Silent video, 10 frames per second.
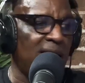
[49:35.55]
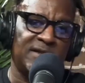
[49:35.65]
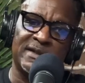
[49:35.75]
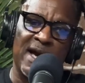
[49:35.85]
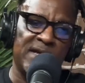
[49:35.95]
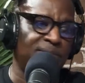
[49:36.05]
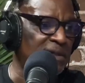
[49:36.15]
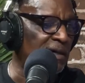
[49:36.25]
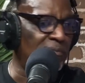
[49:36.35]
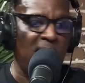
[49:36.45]
I just got
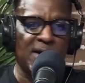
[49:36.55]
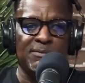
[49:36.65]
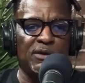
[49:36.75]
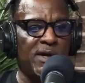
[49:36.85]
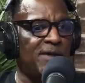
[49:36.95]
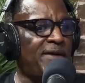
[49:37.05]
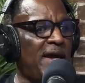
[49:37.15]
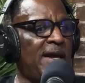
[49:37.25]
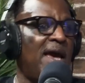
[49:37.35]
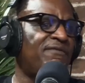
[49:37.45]
upset in my community the other
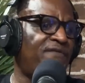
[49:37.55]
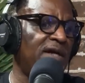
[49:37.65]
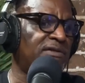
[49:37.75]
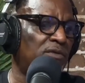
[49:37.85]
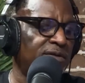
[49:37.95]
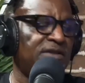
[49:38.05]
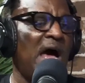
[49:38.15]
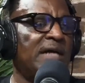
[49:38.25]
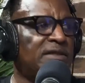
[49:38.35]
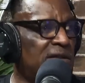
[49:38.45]
day. They had a festival. It's
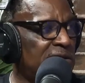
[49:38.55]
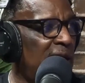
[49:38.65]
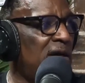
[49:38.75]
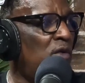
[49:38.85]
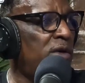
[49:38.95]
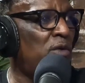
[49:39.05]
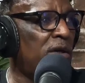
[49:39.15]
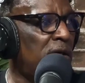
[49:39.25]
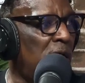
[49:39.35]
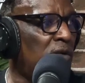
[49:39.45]
nonsense. Can't go where you
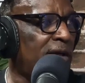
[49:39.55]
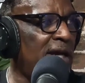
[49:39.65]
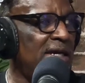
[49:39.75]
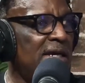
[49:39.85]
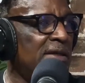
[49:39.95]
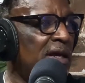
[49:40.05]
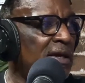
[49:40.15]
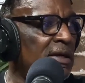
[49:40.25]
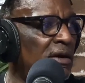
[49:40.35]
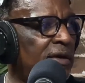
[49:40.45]
want to go. Can't eat,
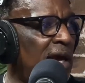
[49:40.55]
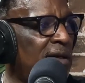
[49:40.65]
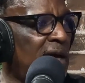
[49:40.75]
okay?